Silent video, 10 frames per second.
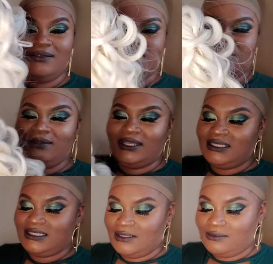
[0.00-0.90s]
Ooh,
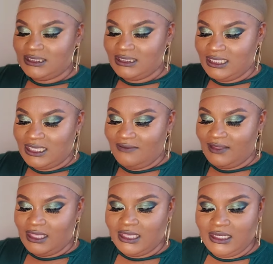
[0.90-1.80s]
let's see what she giving,
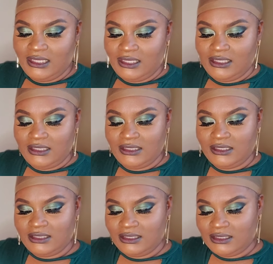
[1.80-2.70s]
honey.
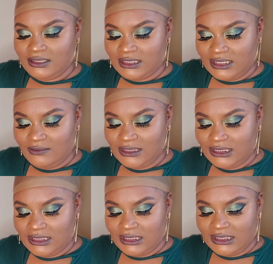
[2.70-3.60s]
See what
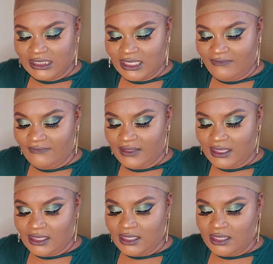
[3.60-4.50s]
she's
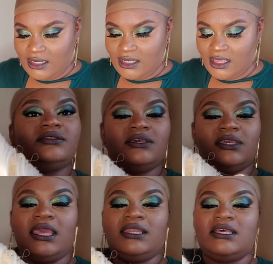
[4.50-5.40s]
giving. But
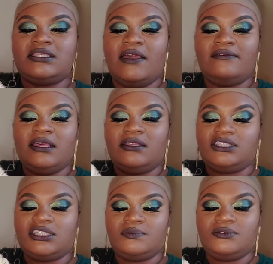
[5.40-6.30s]
yeah, it does have the
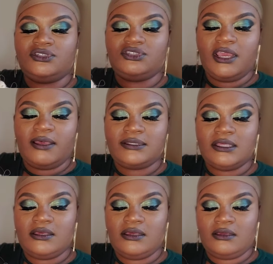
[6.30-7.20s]
adjustable straps in
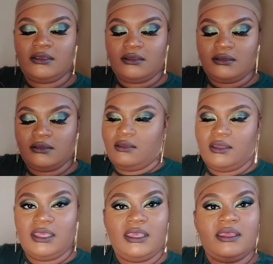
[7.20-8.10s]
here.
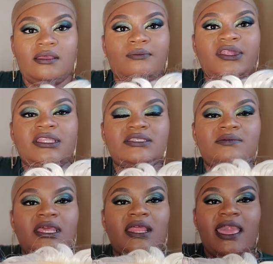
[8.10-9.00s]
Again, but this one
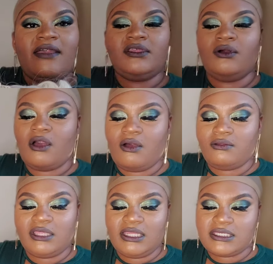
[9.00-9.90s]
doesn't
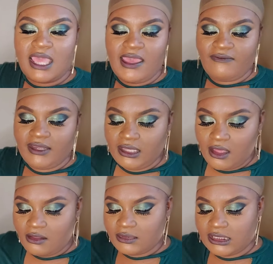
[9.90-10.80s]
have any
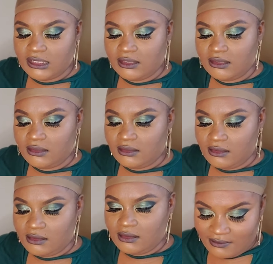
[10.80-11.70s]
combs in it.
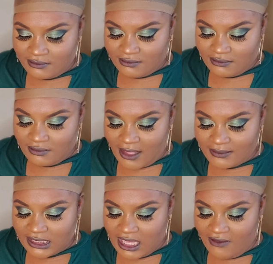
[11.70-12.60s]
I'm
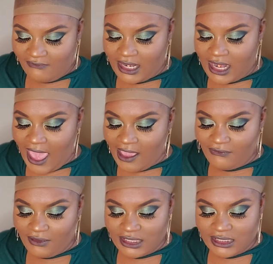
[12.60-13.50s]
scared for life
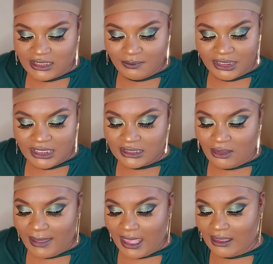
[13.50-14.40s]
to put this
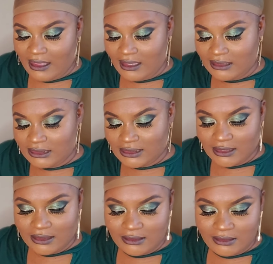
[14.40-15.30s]
on my head,
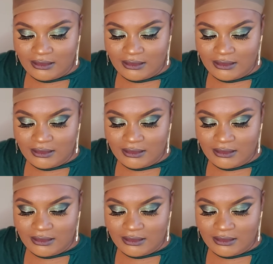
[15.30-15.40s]
child.